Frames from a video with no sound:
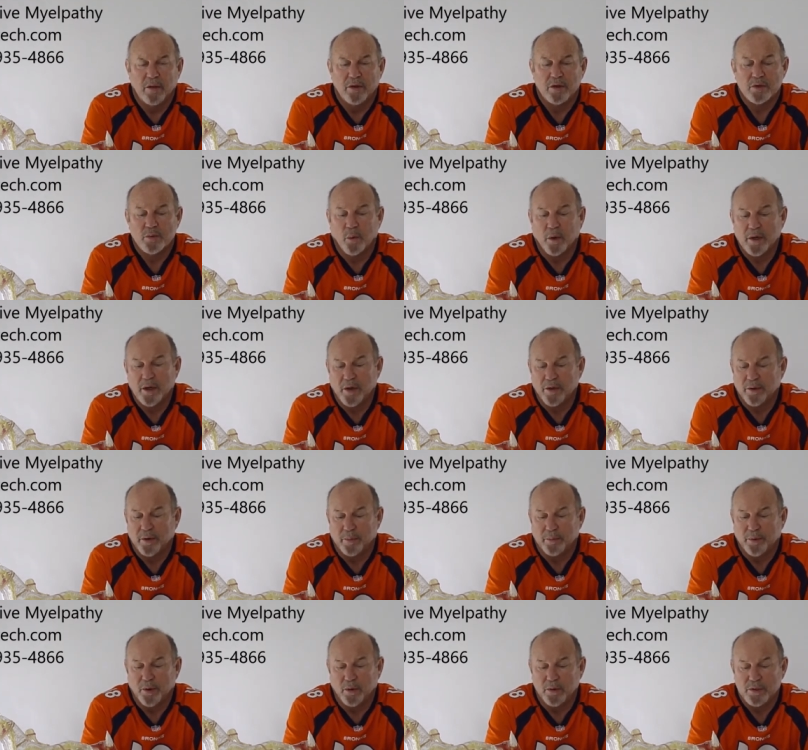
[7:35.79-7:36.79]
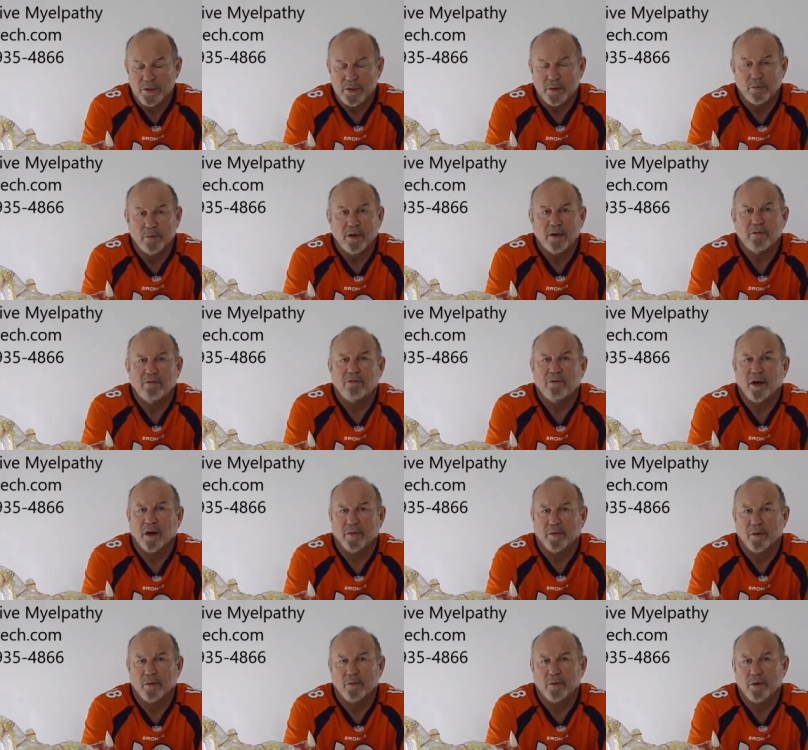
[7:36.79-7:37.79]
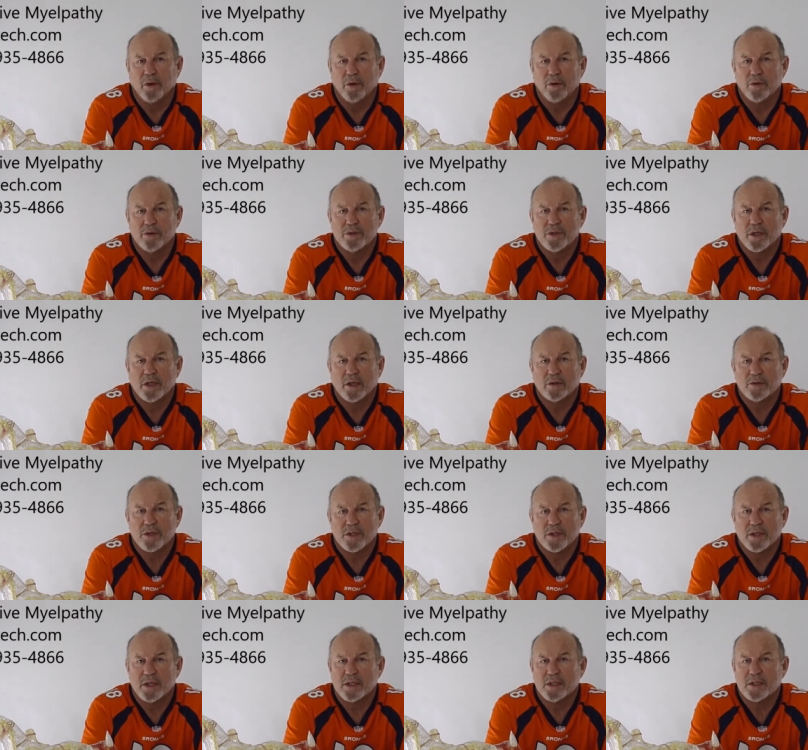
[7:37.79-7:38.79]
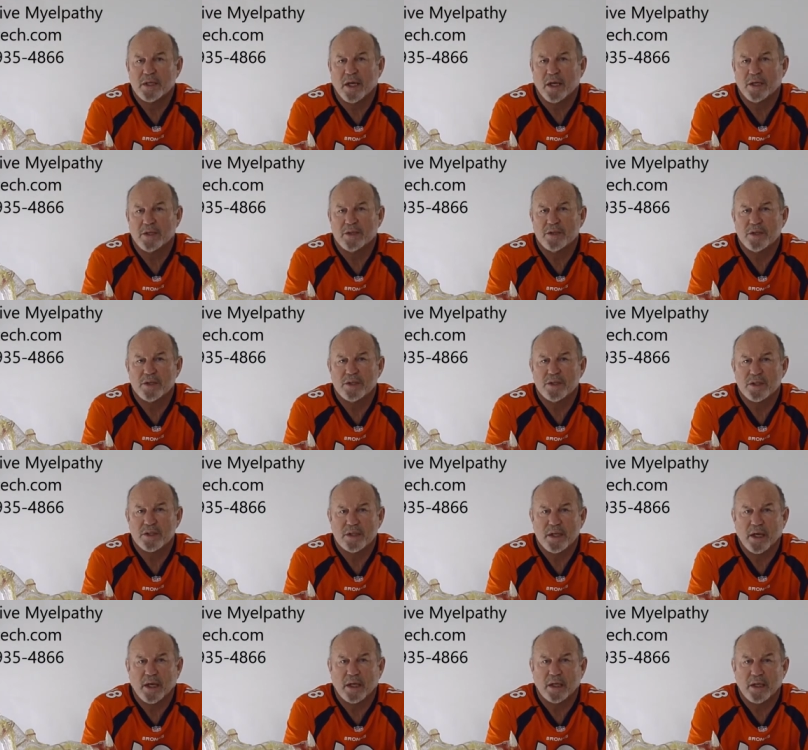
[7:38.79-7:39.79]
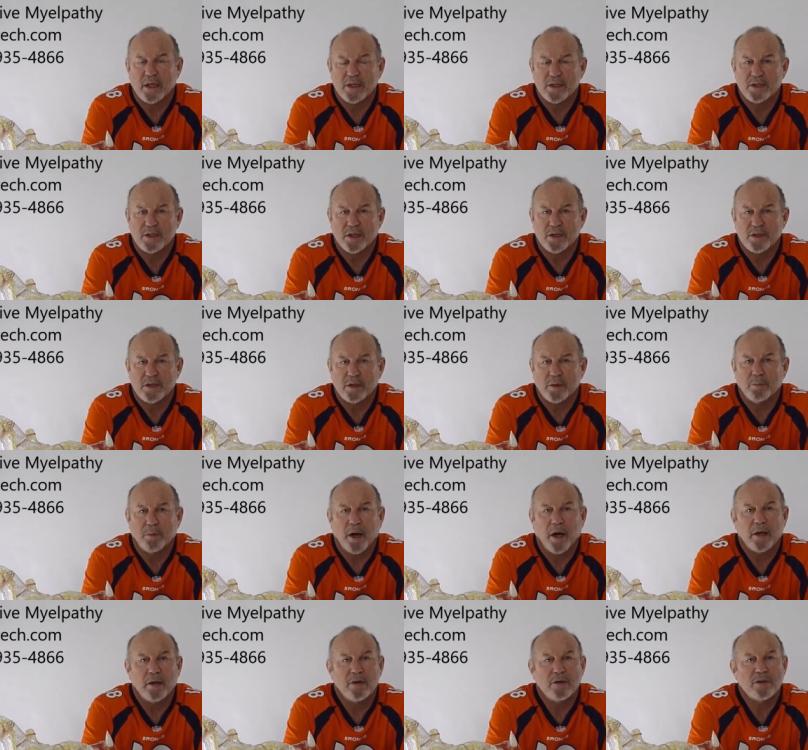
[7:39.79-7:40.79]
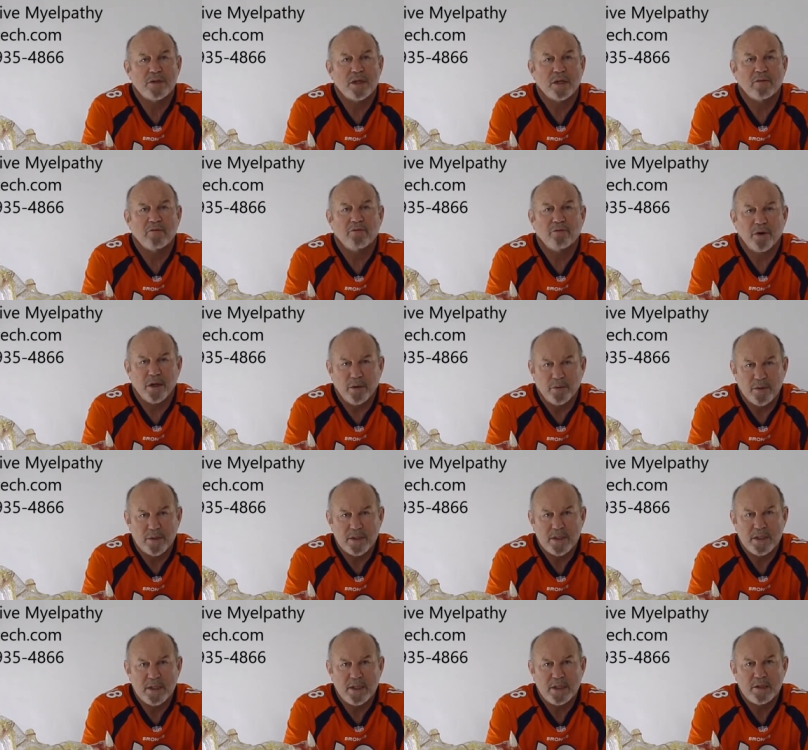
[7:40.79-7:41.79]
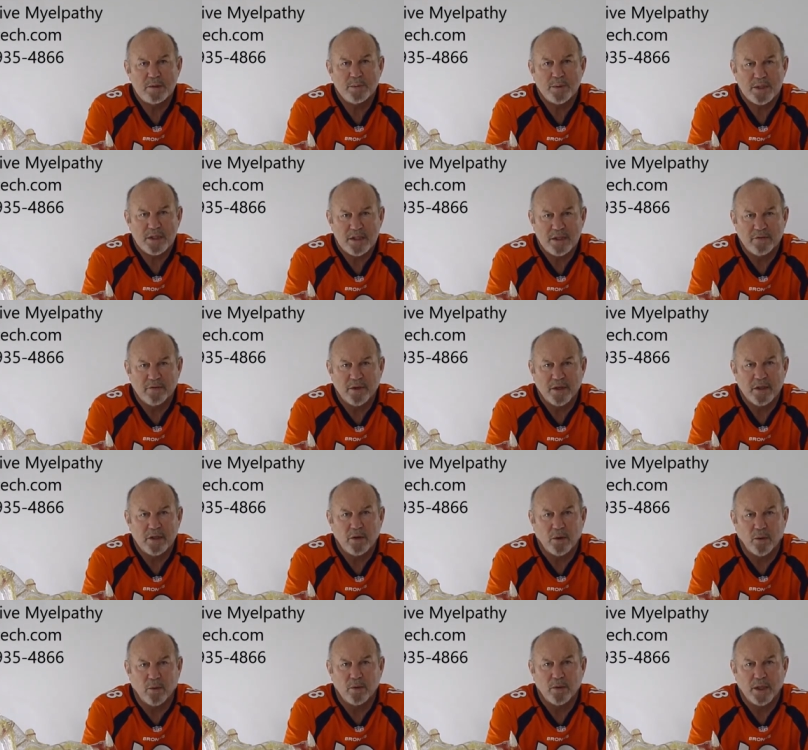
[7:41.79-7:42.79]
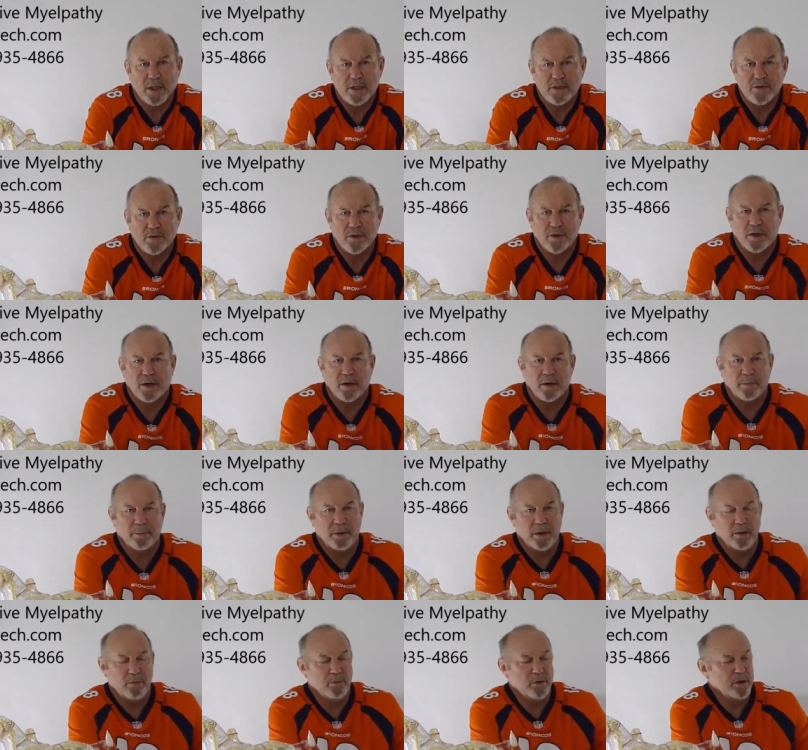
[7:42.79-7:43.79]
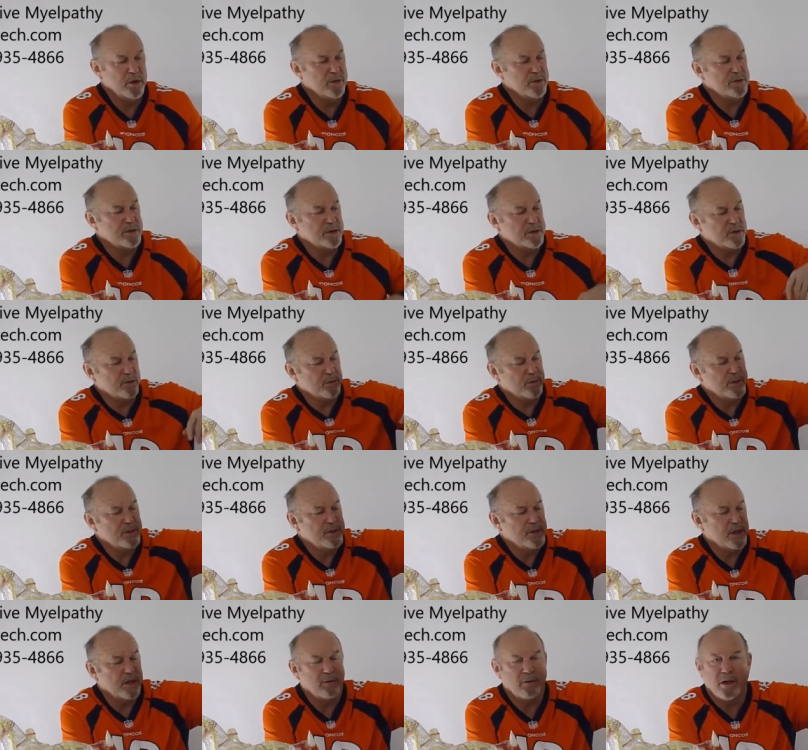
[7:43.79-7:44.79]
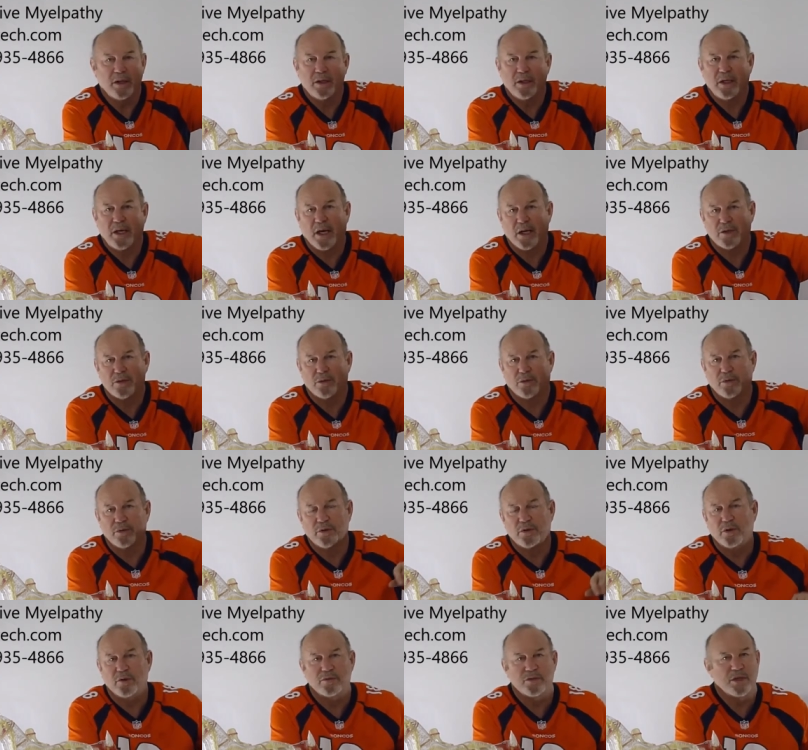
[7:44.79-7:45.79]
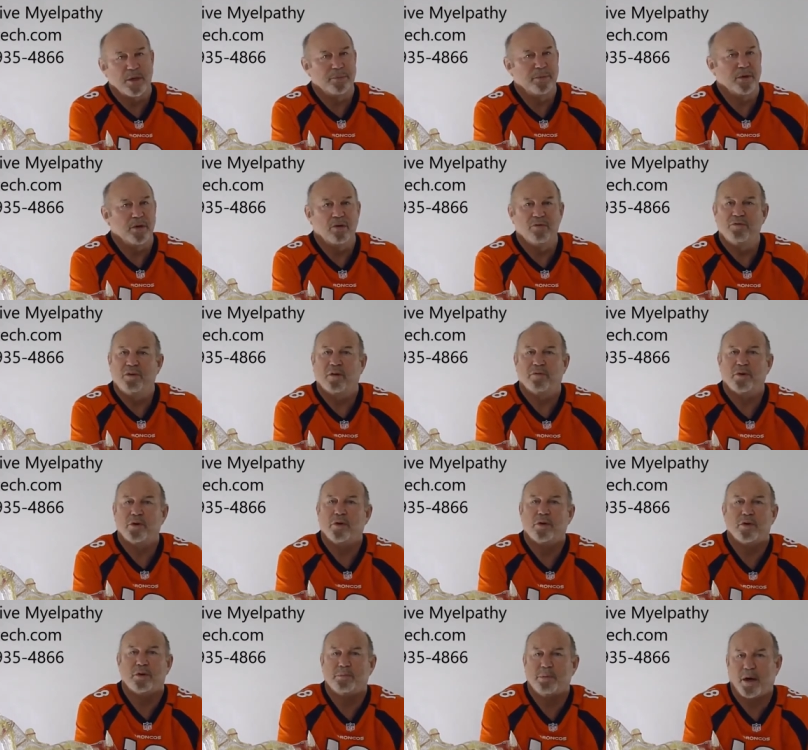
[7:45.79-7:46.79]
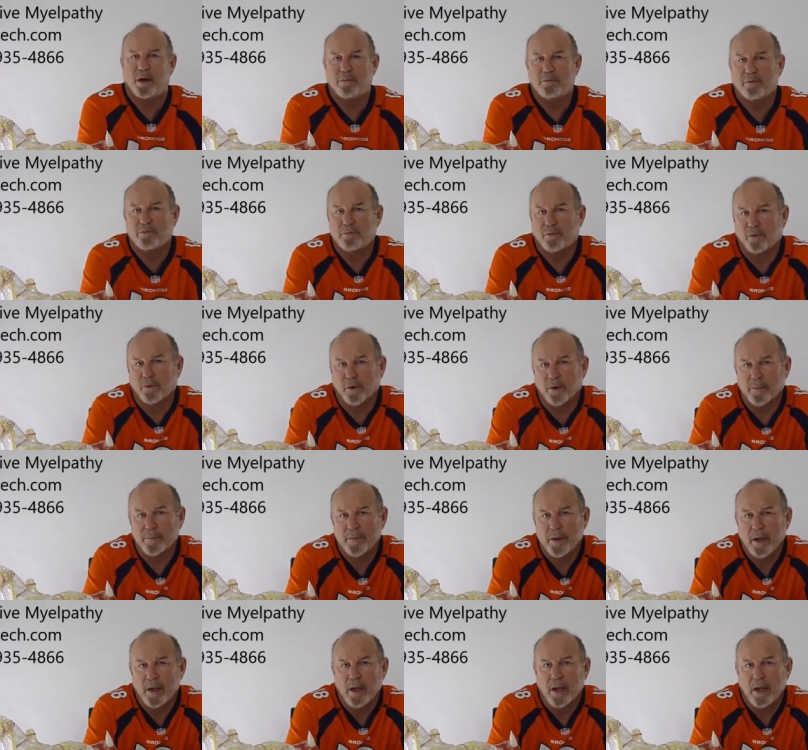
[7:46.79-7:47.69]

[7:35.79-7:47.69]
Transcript: There's one other approach that we have found that we'll use, and I'll discuss that in just a second, essentially, by using frequency-specific cold laser therapy, and we use it to regenerate the actual nerve, something you've never heard about before,